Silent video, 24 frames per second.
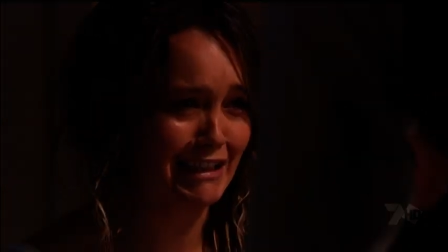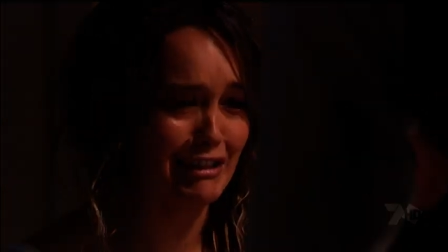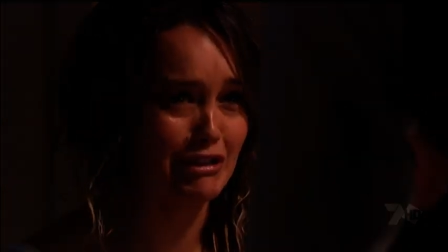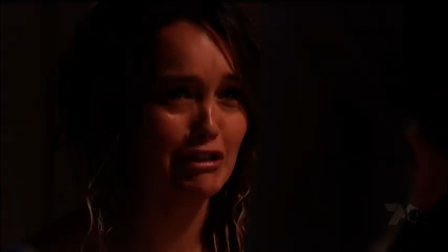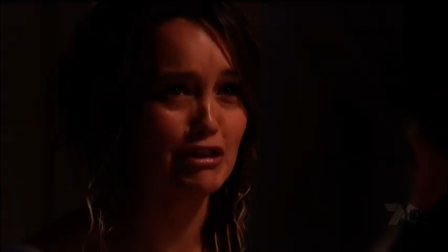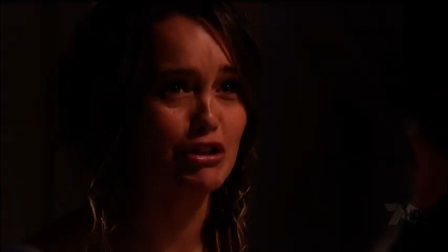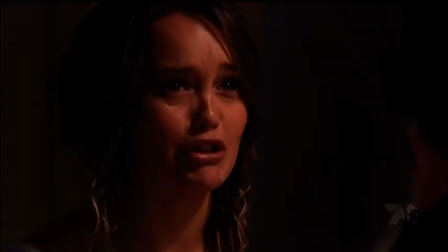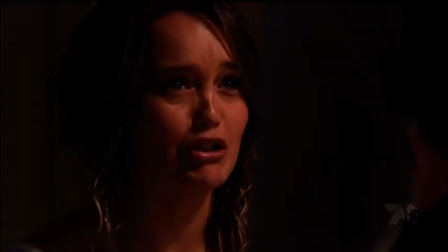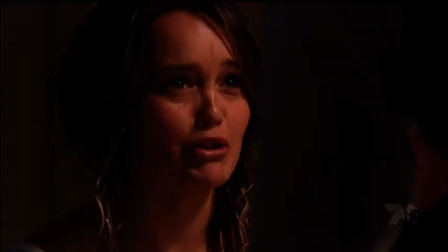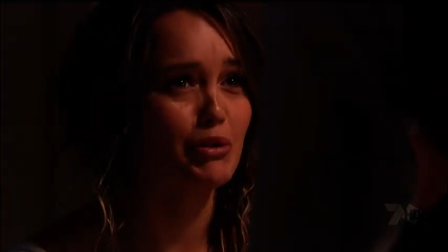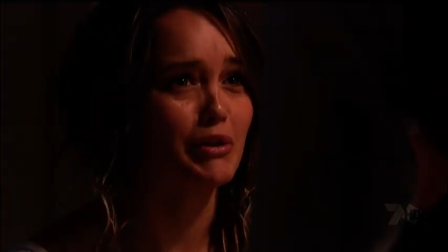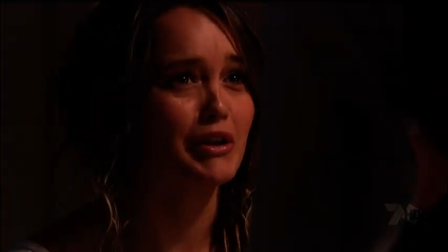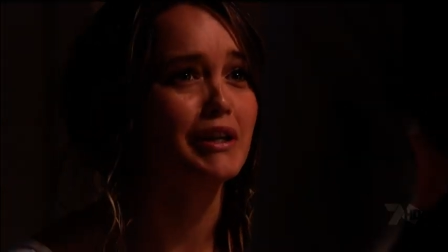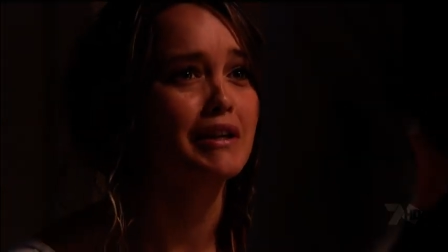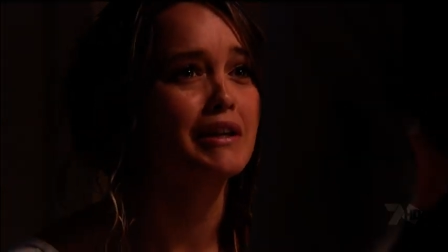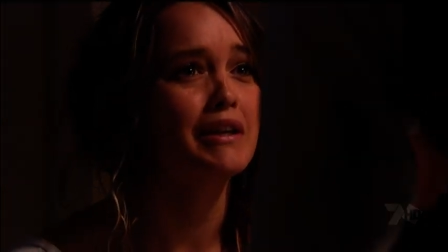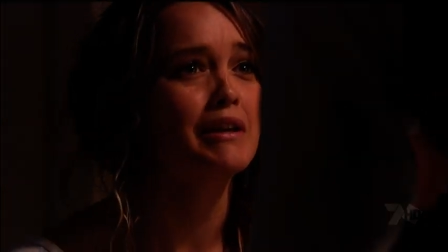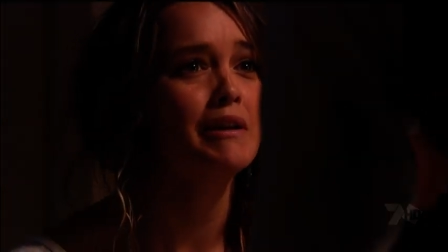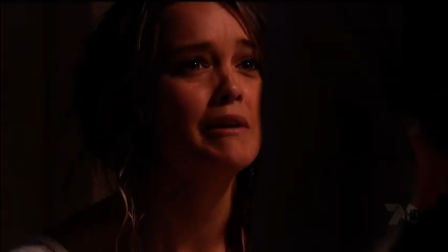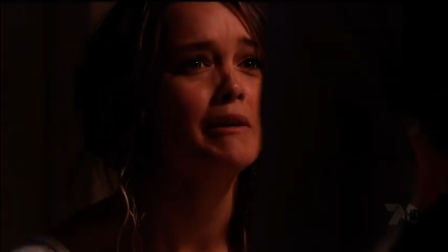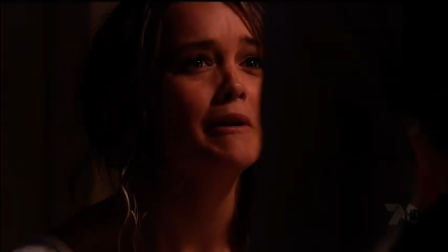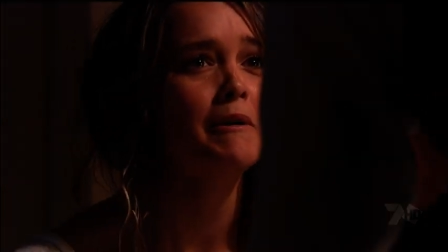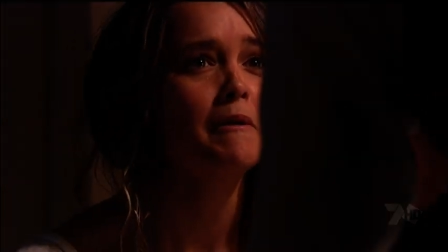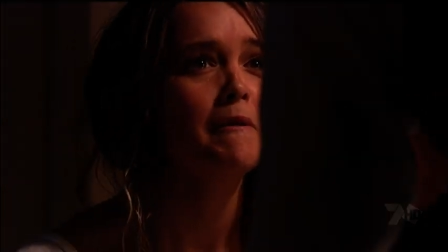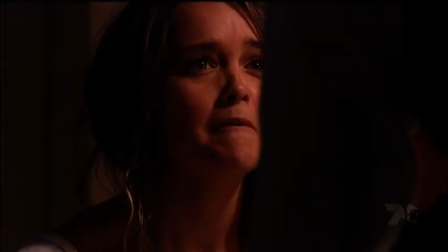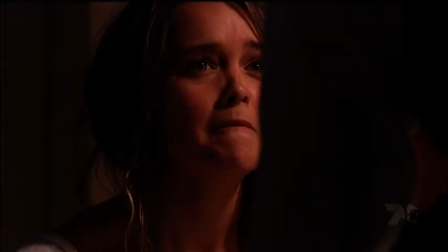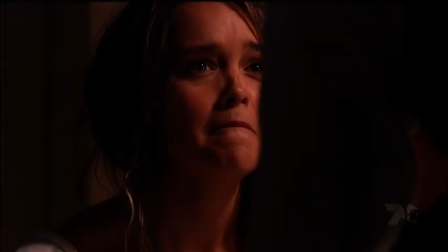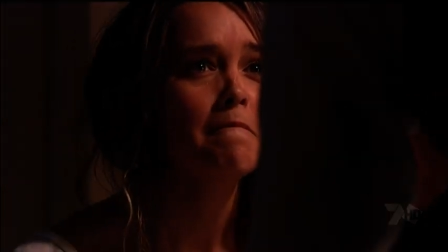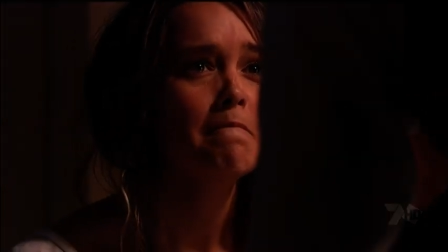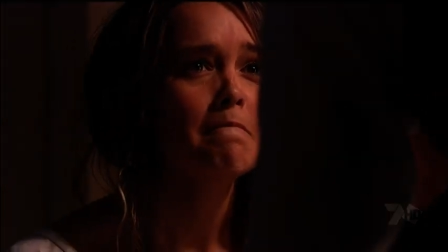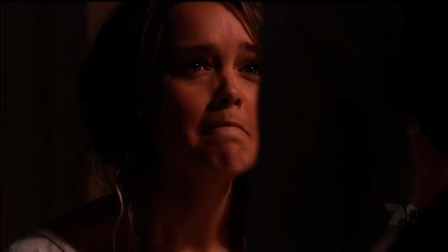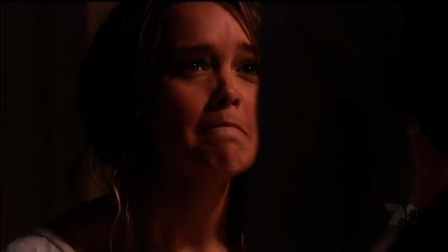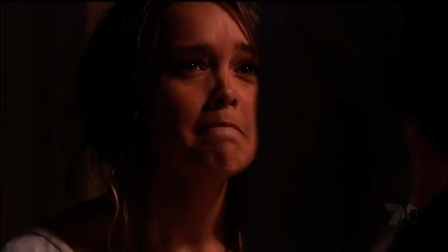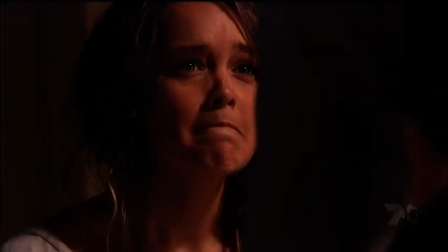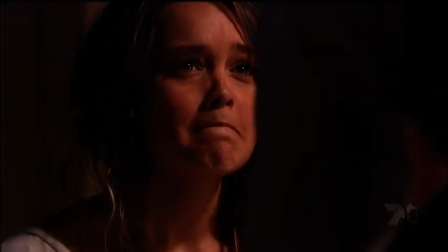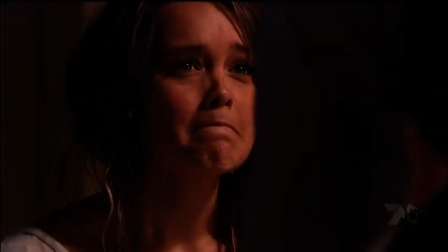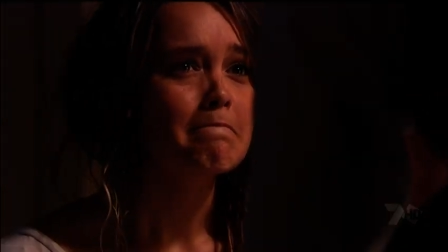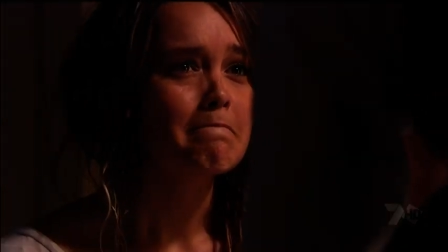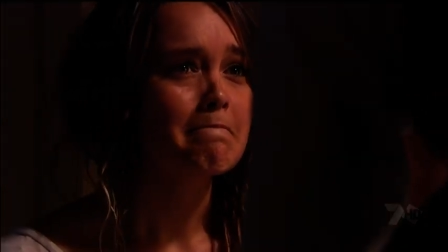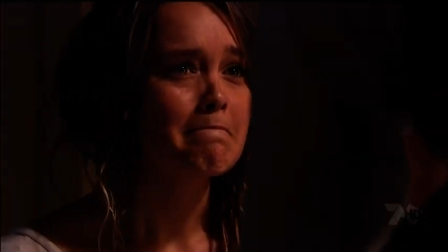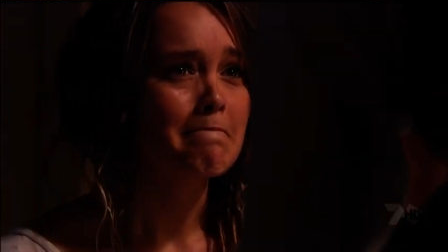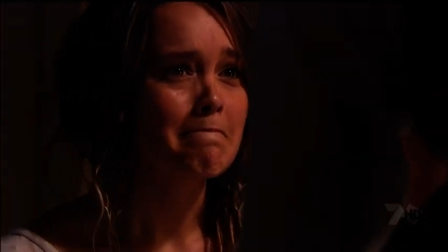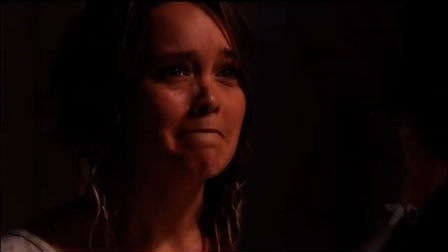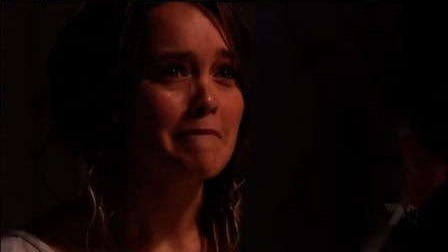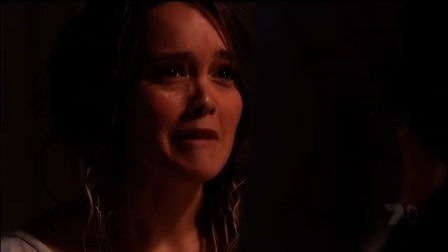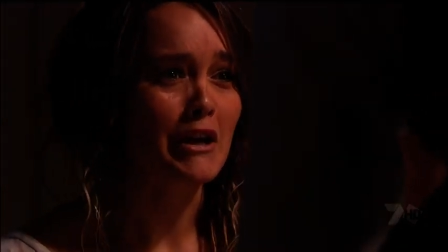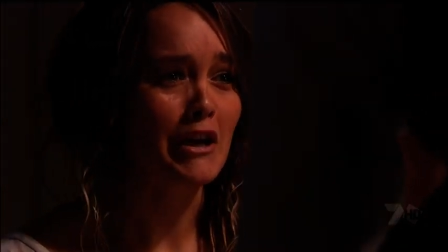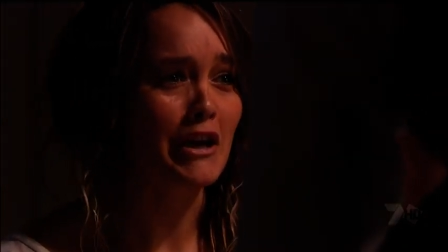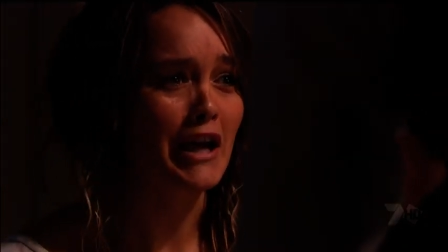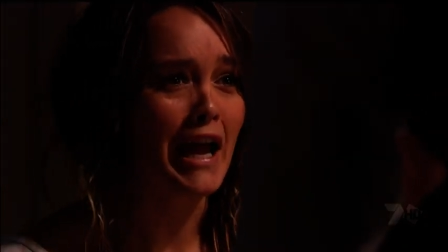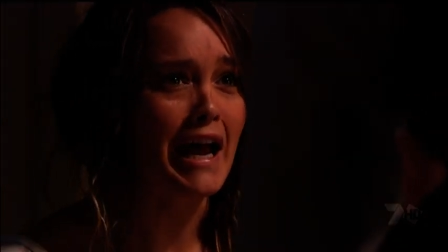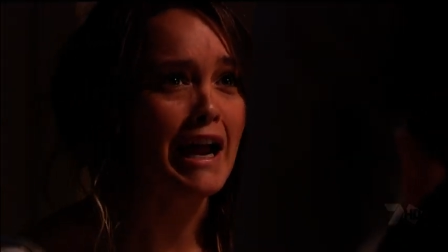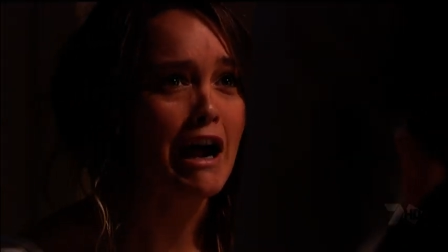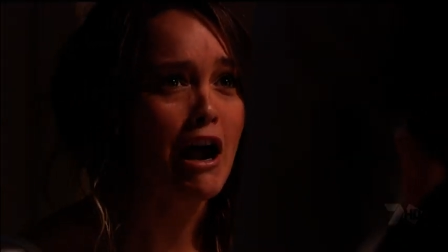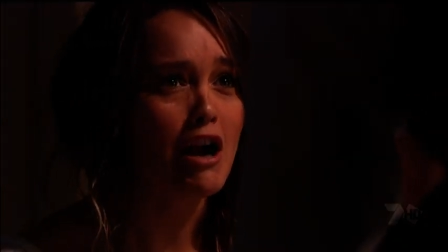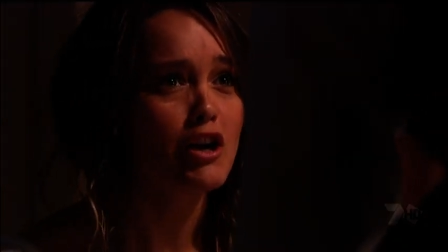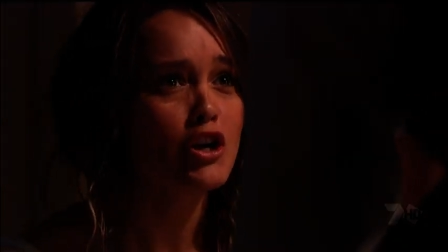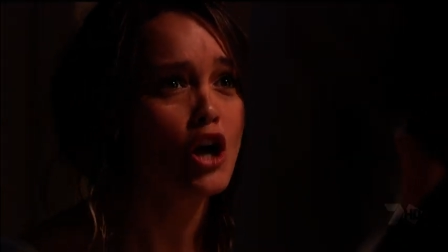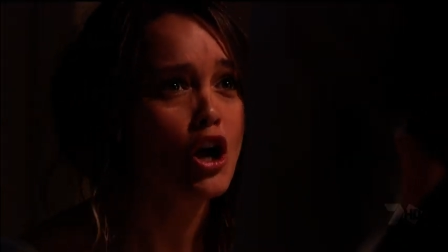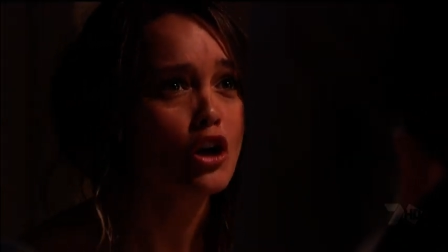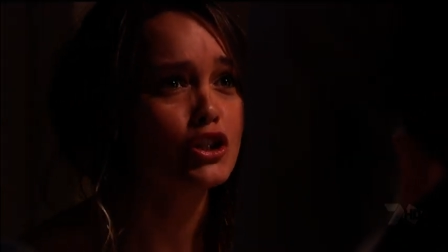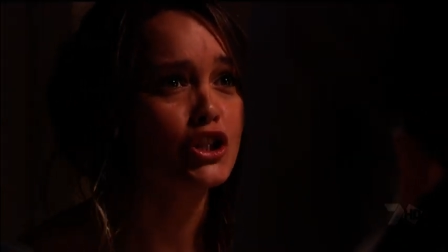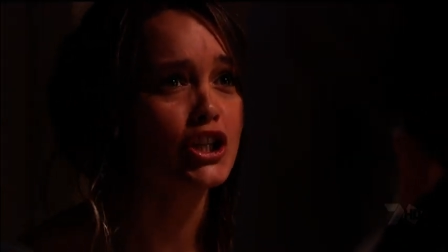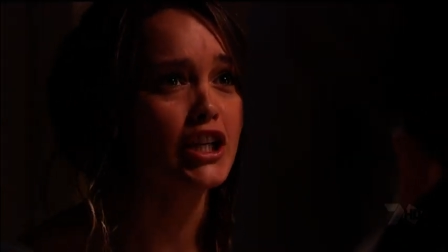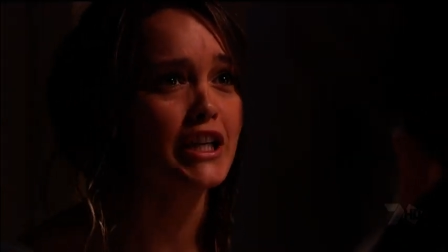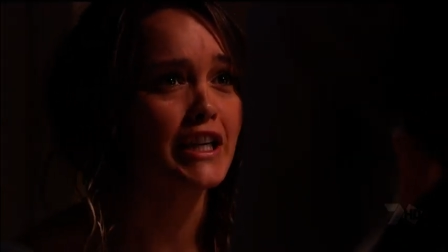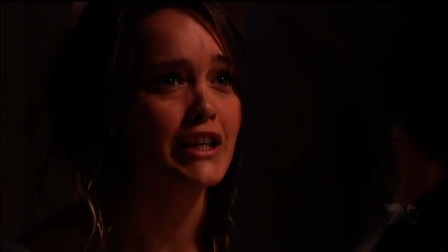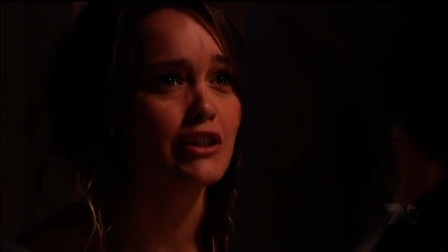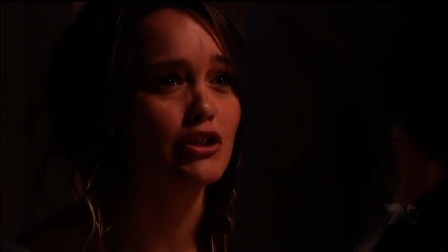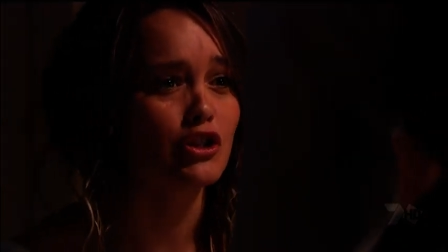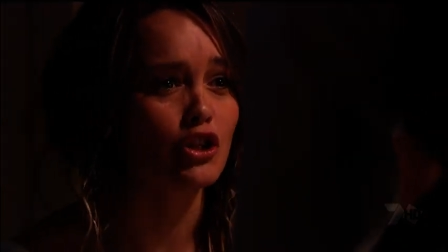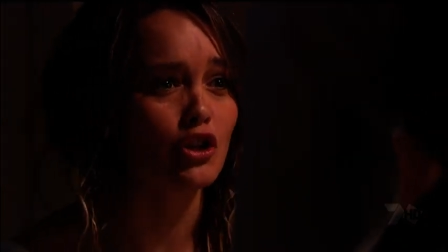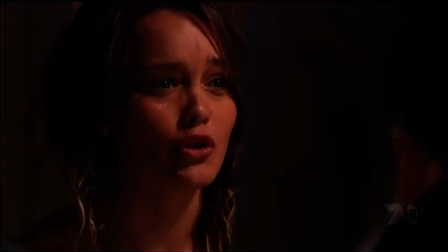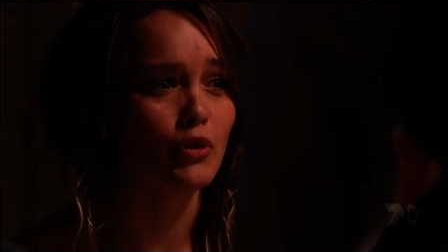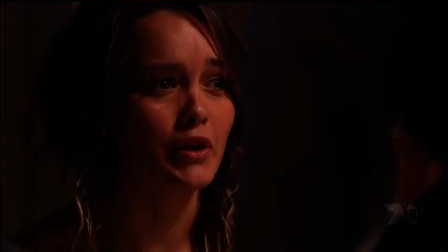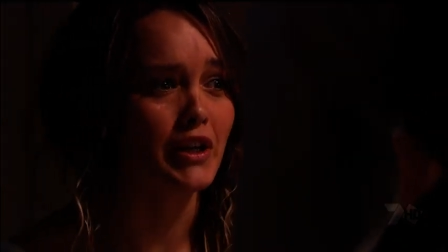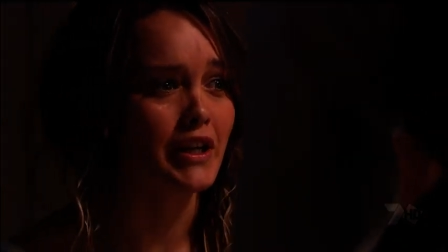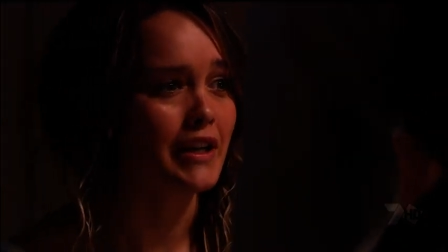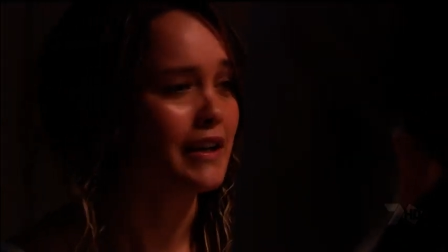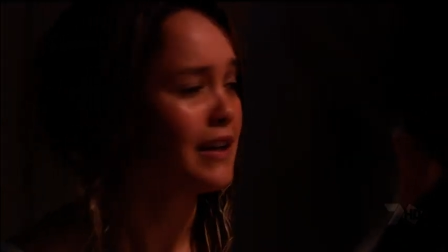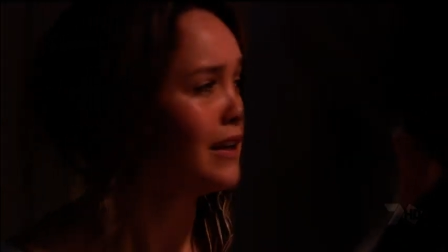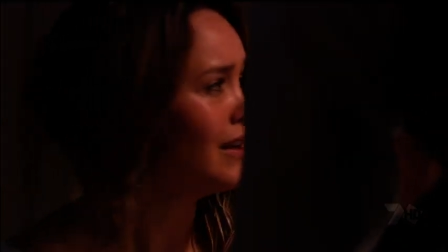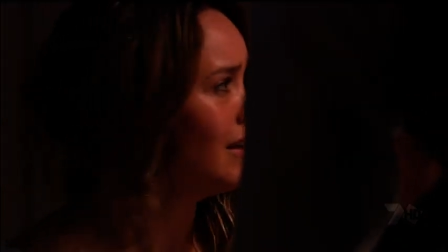didn't do it. Okay, I know she didn't do it.